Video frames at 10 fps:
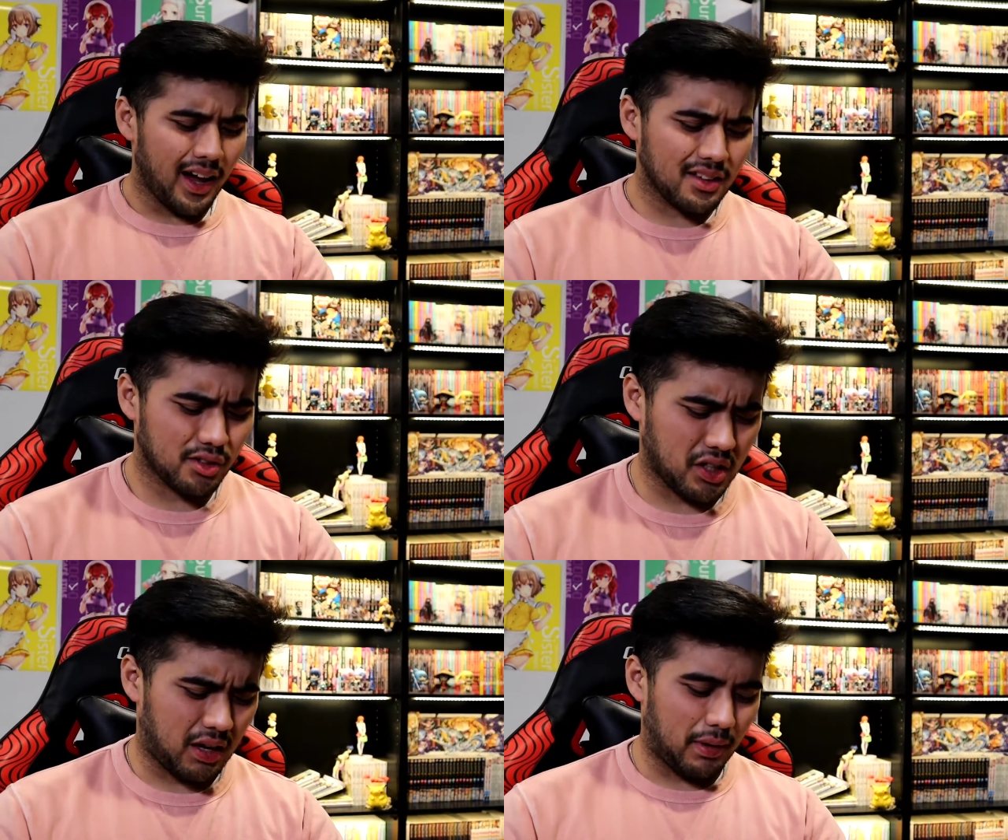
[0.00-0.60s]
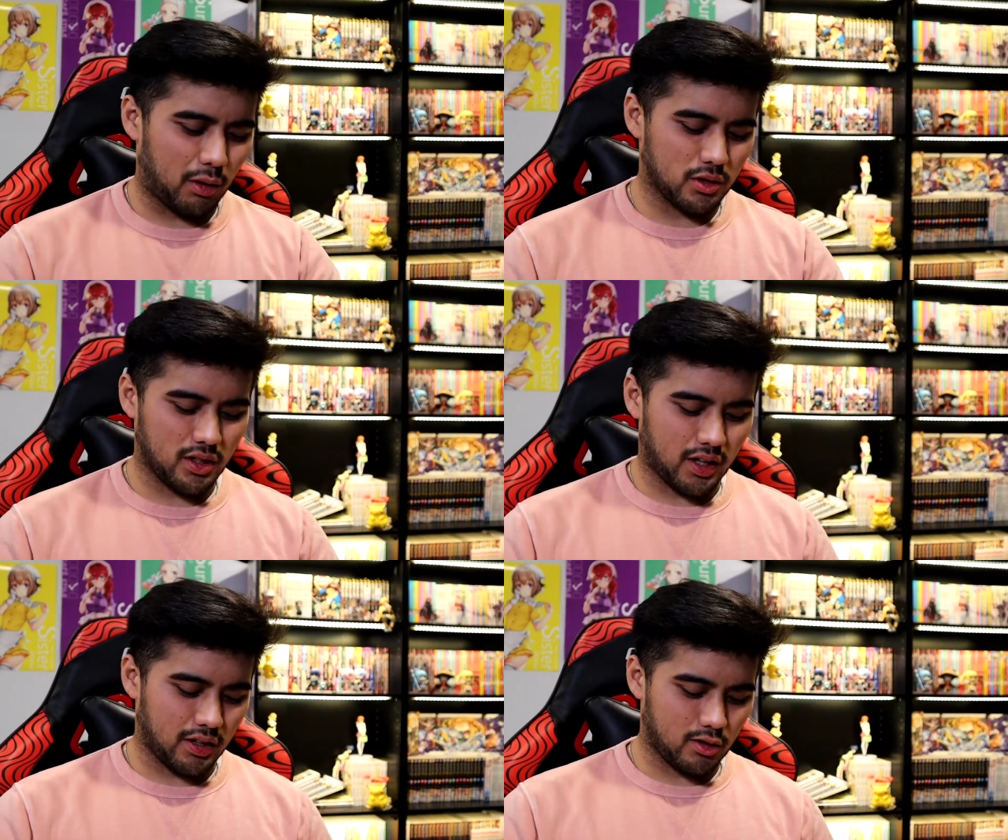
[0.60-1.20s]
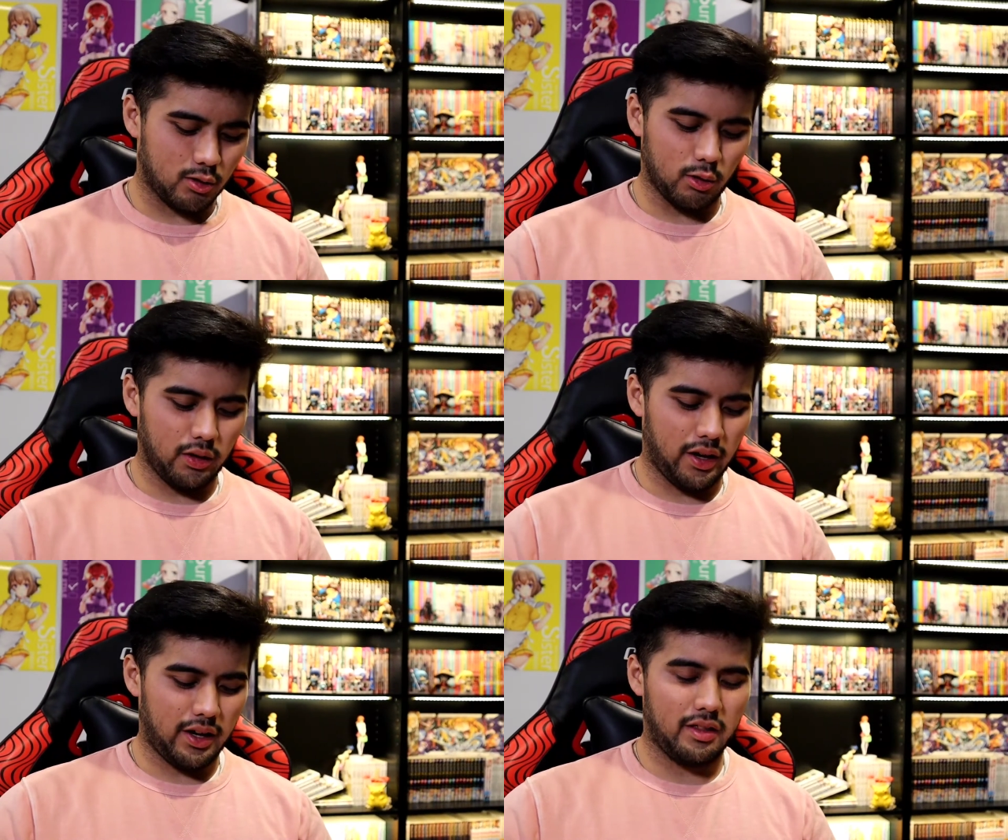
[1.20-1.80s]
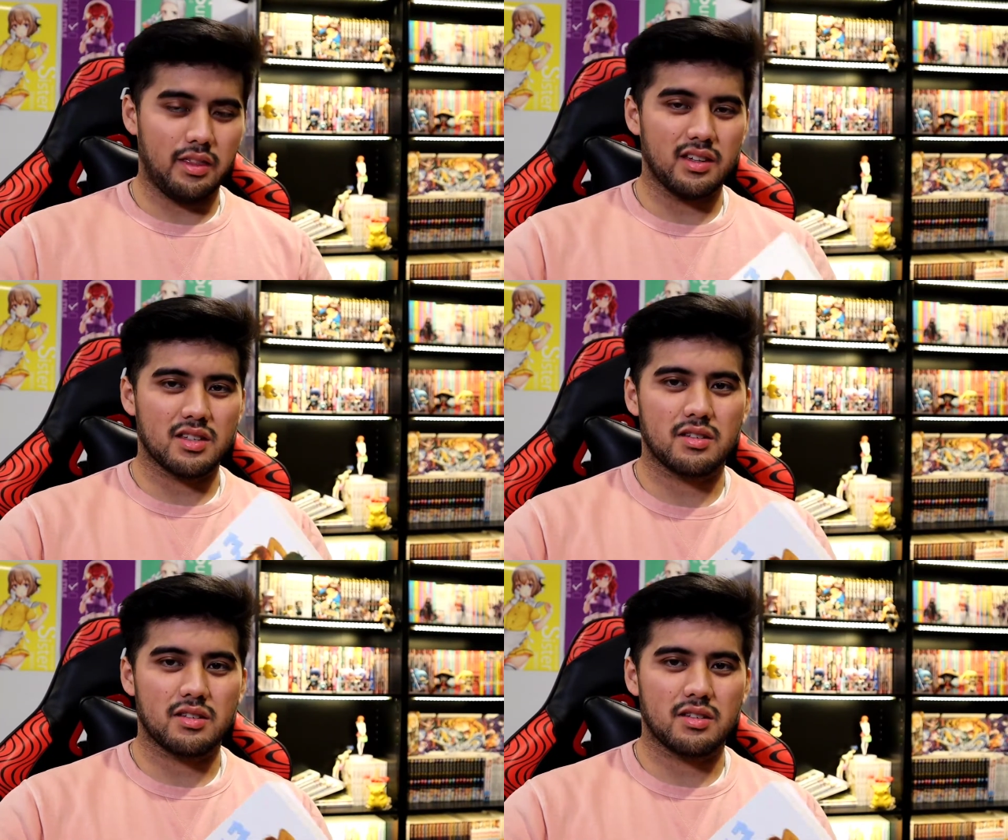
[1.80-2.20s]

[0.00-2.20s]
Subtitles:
At the time, I was in high school, and